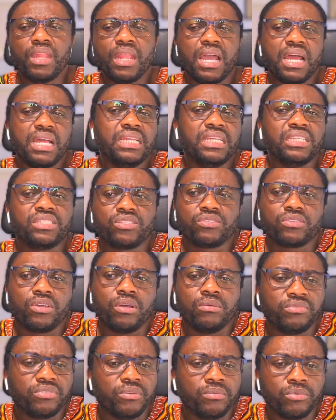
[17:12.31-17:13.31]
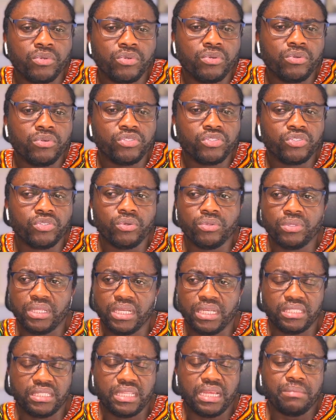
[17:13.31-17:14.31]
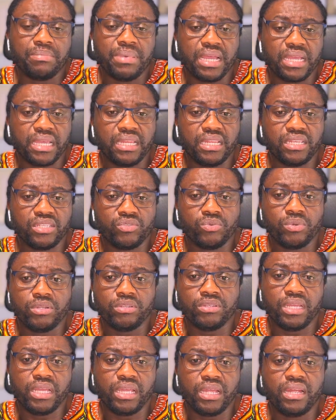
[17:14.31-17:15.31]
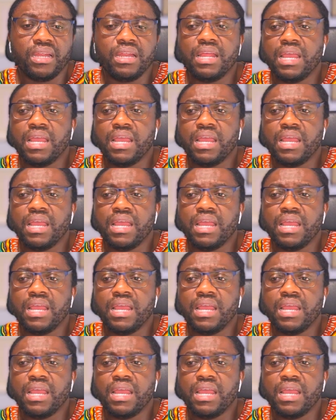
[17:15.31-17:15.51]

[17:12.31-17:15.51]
And it's come from Google, so there's that backing as well there.